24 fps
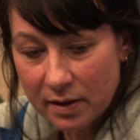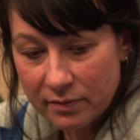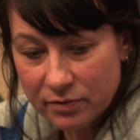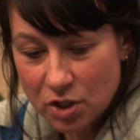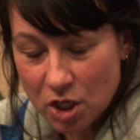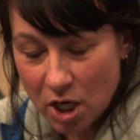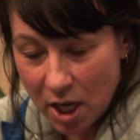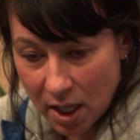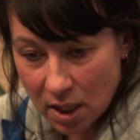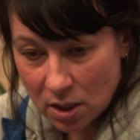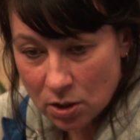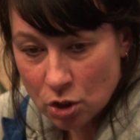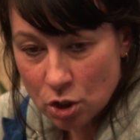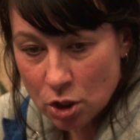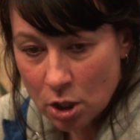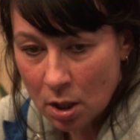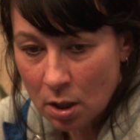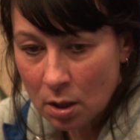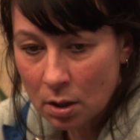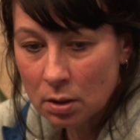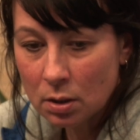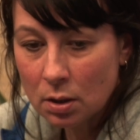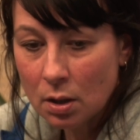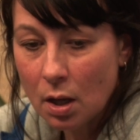change.
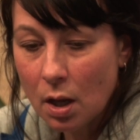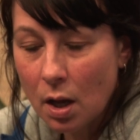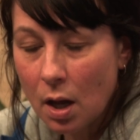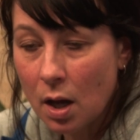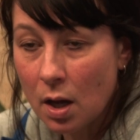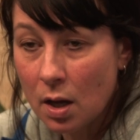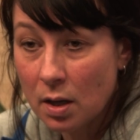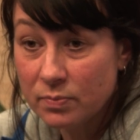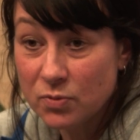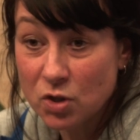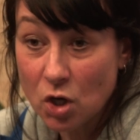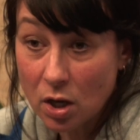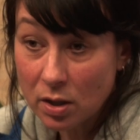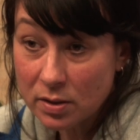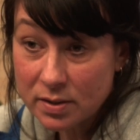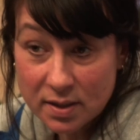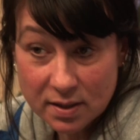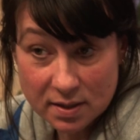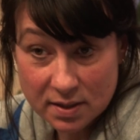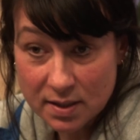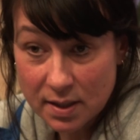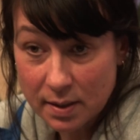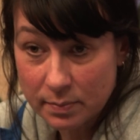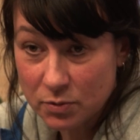Dogs
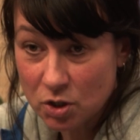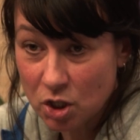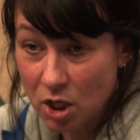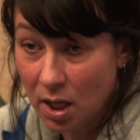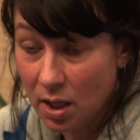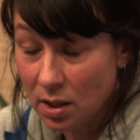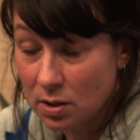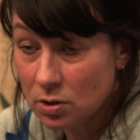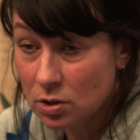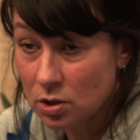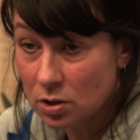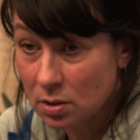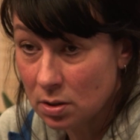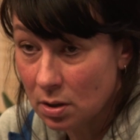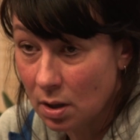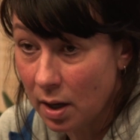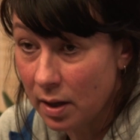accept change,